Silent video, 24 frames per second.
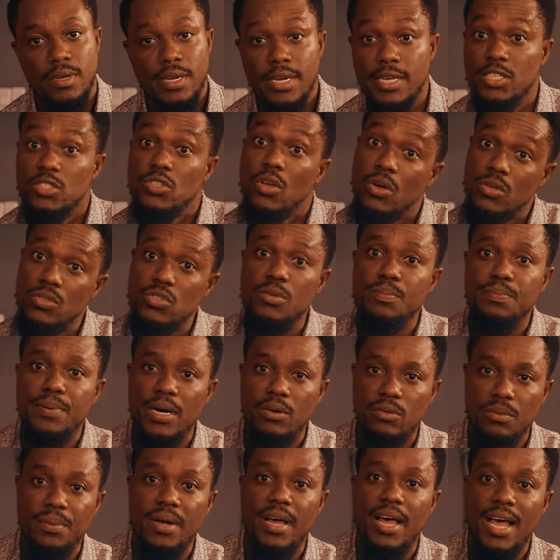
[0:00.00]
It is also
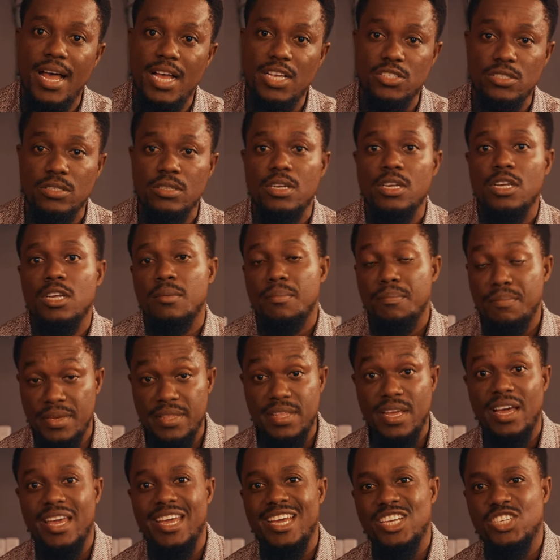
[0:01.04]
powered by Arch
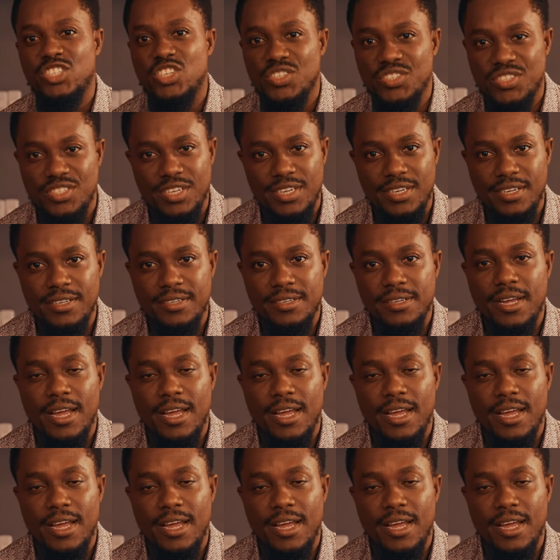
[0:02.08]
Media Agency,